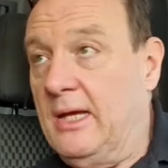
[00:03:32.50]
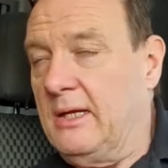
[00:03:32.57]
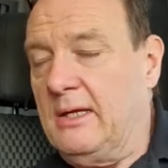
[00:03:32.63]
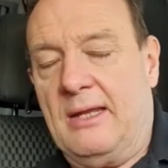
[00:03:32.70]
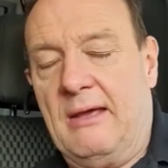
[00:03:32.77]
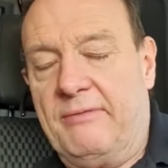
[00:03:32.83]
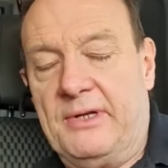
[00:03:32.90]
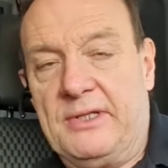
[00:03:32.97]

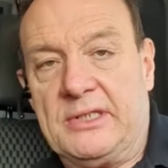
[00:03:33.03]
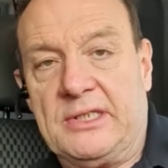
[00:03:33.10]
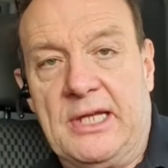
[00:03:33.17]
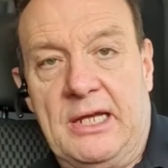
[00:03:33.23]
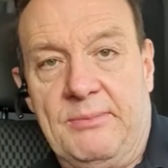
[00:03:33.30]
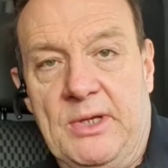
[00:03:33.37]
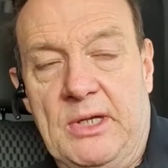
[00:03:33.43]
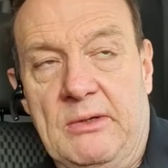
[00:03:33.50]
never in the
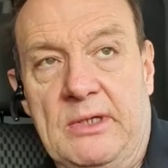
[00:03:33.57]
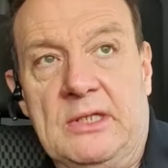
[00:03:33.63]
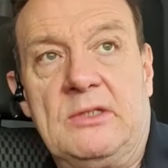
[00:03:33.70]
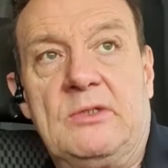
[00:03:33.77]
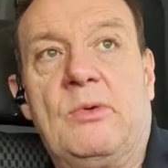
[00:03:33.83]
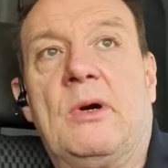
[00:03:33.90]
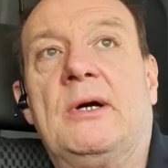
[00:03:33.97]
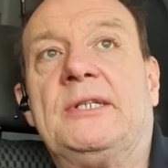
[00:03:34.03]
same unit
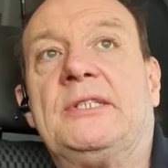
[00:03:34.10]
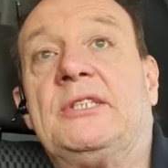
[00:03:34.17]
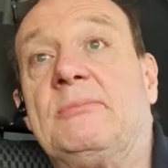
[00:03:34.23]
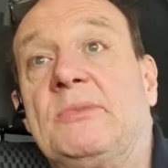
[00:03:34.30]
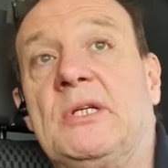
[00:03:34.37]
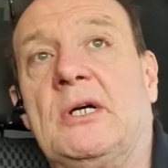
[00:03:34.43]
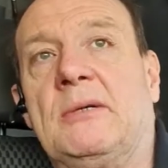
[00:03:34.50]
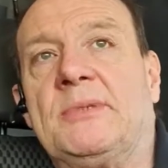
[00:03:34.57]
twice.
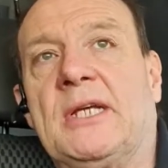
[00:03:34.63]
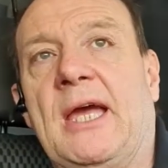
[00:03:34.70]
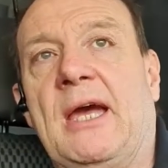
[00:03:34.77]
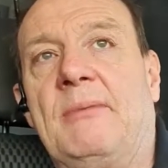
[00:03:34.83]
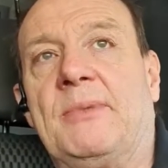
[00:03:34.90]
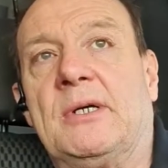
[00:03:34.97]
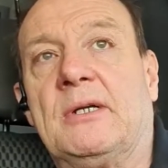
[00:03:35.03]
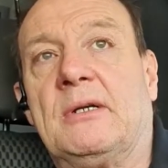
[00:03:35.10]
Sometimes I get a
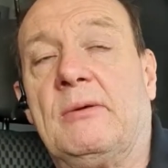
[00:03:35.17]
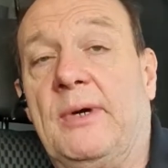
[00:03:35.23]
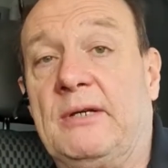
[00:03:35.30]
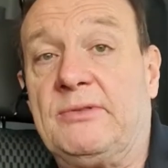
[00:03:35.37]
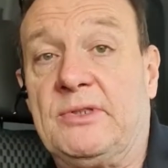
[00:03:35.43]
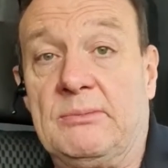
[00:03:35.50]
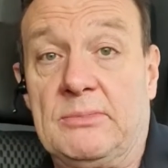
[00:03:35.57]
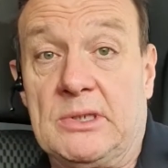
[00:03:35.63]

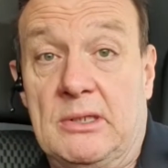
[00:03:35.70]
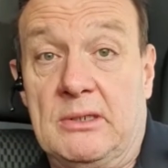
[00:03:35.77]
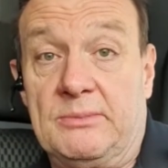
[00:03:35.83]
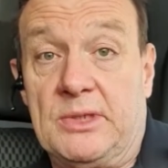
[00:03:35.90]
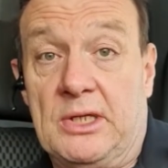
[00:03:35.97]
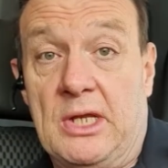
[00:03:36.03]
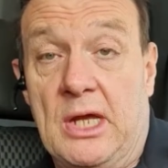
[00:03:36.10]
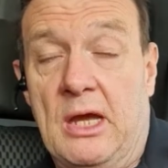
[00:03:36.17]
microwave, sometimes
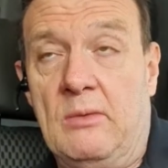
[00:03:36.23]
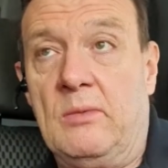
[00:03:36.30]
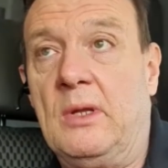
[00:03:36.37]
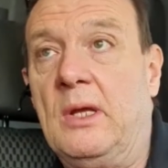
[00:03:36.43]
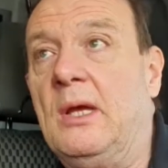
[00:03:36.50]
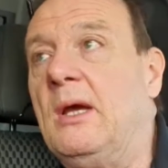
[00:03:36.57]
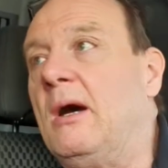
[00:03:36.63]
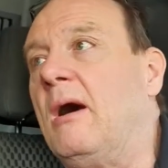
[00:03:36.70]
I don't.
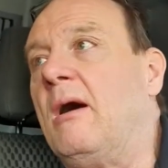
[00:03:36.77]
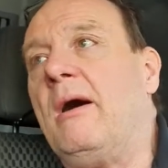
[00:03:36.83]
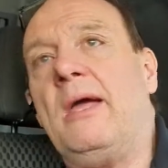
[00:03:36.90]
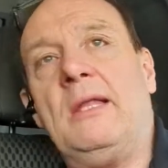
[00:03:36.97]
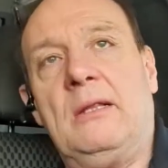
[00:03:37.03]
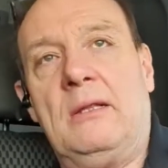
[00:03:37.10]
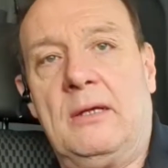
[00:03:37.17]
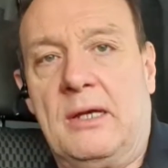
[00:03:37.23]
I
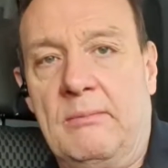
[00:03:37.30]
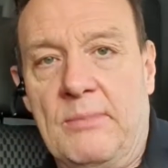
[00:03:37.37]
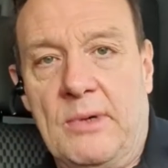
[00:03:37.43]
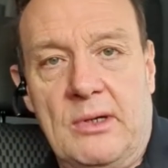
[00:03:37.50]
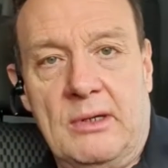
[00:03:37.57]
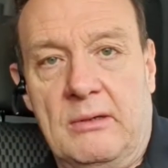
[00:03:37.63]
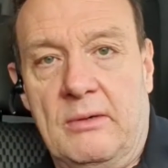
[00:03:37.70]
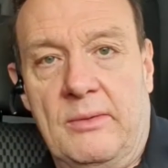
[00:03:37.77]
ain't living
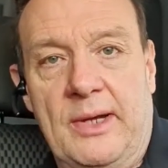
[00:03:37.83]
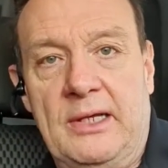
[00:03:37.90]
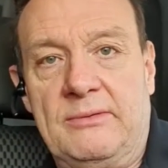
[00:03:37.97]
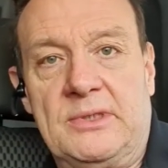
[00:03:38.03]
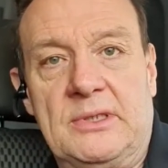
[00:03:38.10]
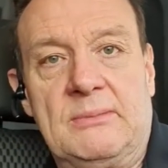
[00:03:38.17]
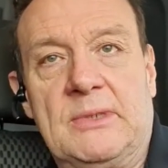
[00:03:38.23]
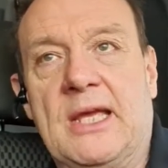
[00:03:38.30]

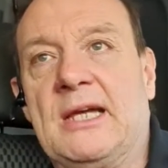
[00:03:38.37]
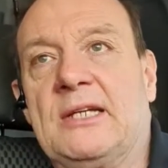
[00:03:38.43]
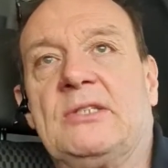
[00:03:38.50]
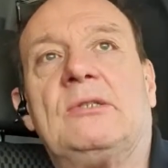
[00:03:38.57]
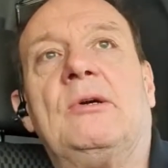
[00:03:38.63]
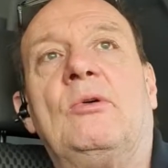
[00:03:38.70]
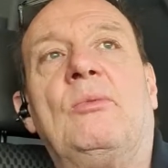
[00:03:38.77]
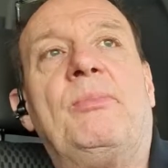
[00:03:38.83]
microwaves and
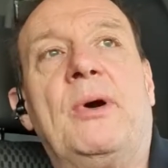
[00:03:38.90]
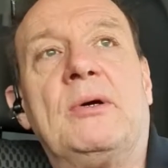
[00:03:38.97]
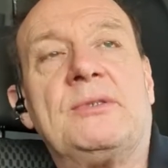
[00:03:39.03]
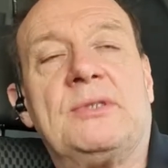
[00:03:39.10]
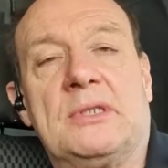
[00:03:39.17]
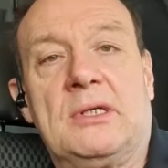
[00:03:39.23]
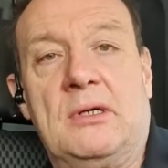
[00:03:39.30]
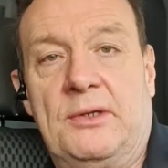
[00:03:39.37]
casserole
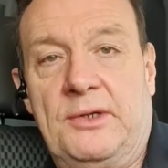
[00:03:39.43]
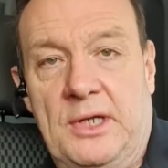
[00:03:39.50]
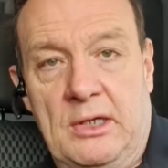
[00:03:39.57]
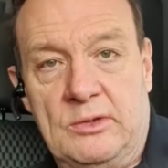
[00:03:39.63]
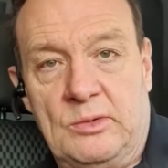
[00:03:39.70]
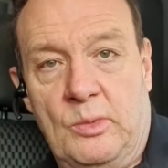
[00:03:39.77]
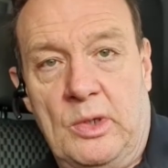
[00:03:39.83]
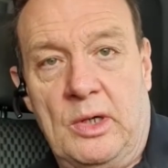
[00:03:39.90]
pots and God
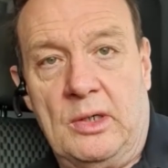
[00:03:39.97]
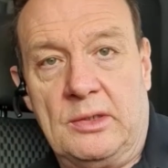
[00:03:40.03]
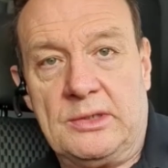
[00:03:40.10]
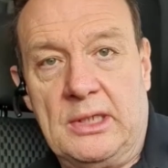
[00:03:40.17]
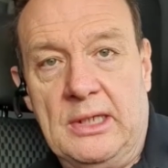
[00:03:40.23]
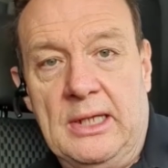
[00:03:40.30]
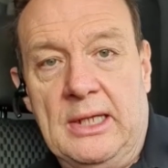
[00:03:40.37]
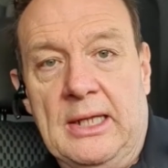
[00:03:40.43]
knows what.
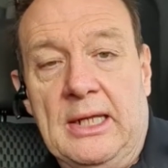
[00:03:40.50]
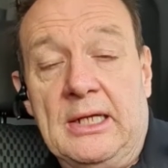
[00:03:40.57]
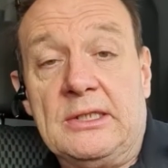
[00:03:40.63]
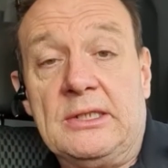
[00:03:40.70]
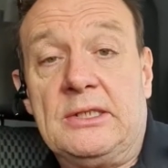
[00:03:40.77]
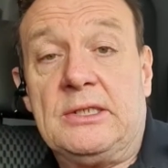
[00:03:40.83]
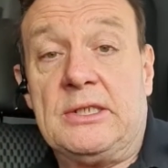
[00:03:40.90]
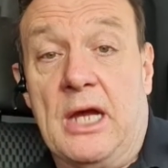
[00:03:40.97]

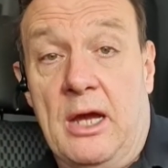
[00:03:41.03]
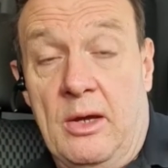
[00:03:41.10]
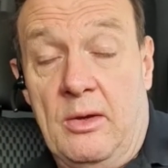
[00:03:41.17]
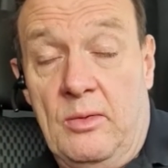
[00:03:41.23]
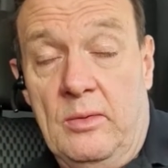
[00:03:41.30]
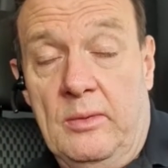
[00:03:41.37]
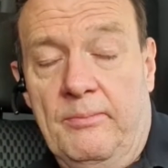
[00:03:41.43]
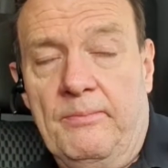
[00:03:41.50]

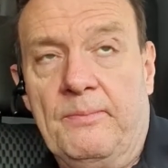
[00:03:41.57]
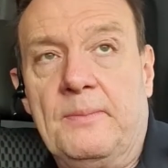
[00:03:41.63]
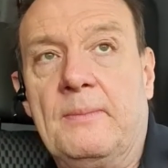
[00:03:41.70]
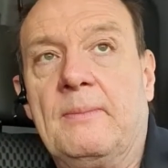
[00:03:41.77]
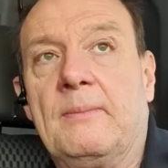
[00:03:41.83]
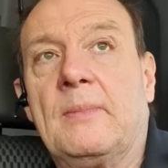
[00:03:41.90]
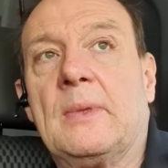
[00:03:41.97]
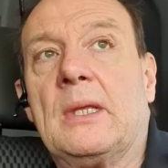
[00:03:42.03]
So
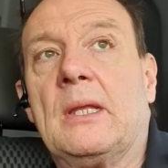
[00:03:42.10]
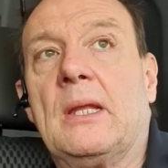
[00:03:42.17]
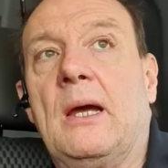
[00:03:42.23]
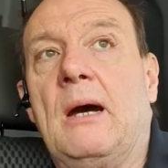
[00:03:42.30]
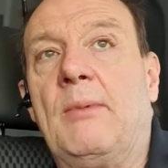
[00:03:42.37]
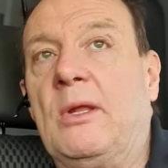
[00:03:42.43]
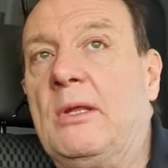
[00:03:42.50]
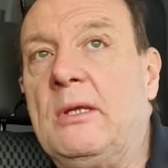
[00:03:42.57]

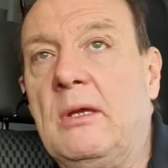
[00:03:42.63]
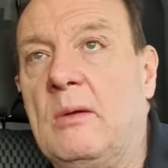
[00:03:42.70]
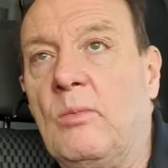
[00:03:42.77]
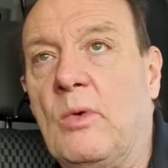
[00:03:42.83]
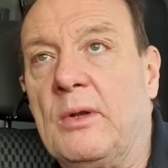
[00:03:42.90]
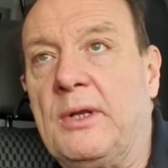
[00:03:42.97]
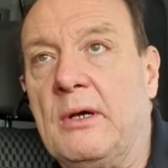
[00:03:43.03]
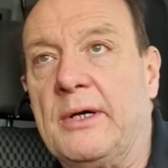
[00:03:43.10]
I'm only doing
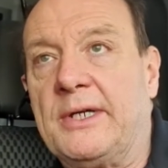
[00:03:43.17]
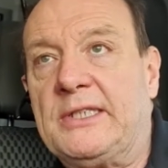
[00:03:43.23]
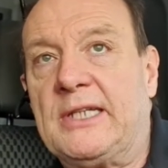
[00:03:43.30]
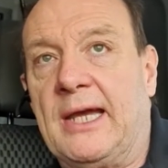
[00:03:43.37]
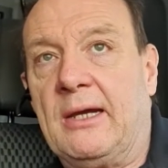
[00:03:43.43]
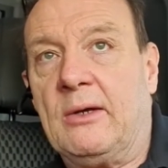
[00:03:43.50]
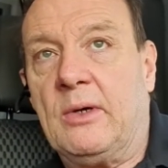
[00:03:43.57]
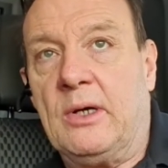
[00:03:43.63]
one night
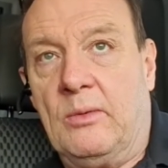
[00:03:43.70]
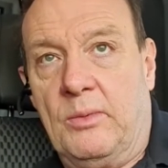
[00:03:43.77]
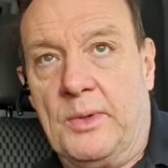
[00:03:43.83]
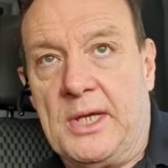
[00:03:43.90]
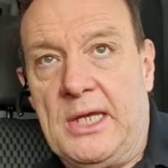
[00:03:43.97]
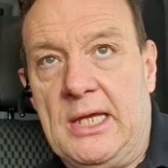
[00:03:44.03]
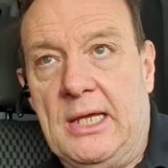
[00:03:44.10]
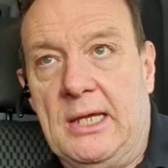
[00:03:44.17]
out a
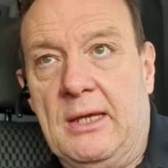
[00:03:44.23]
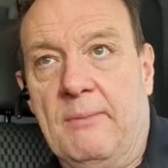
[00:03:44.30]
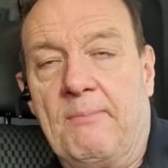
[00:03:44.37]
week,